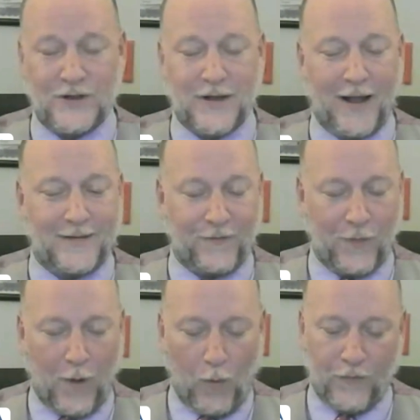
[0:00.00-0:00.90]
So it's like I
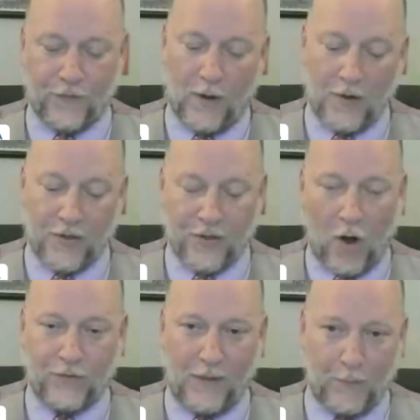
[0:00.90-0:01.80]
said, from going from a
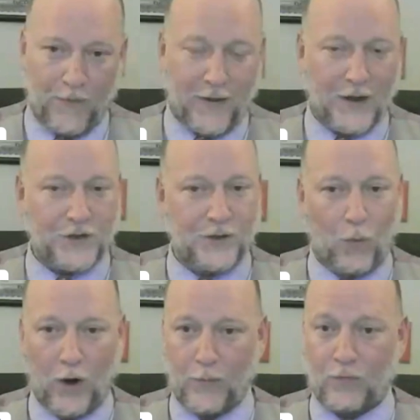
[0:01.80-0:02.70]
thought to implementation
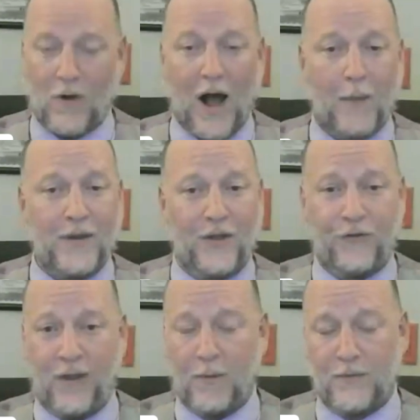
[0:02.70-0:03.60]
and working with Rob and
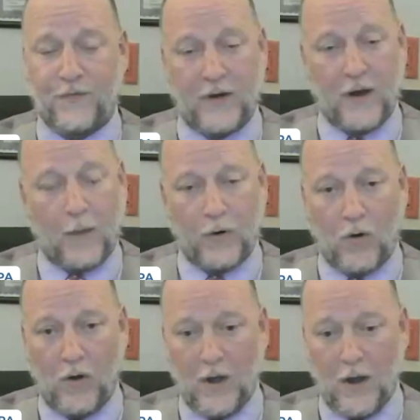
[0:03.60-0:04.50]
his team have been
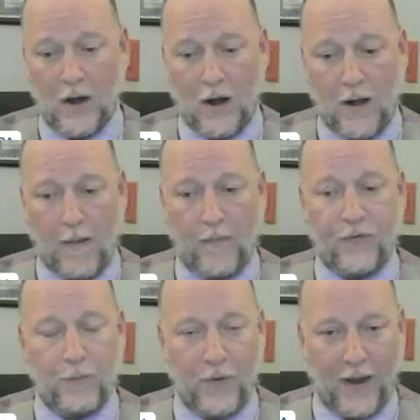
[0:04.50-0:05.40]
phenomenal
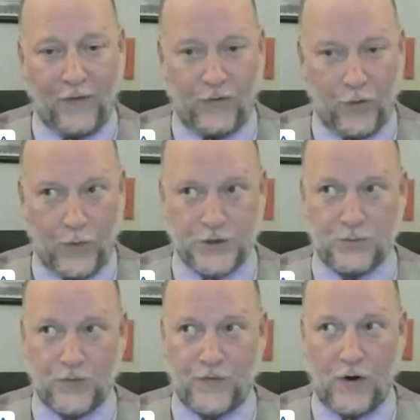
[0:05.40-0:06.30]
to bring this to
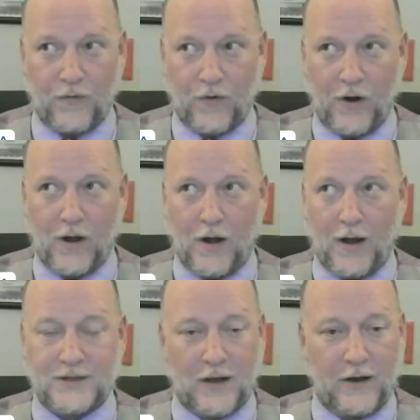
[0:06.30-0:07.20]
fruition. We're very, very
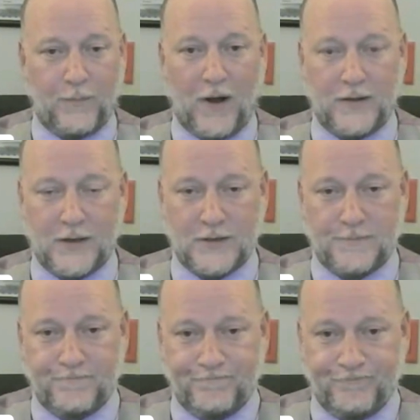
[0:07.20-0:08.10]
excited about this.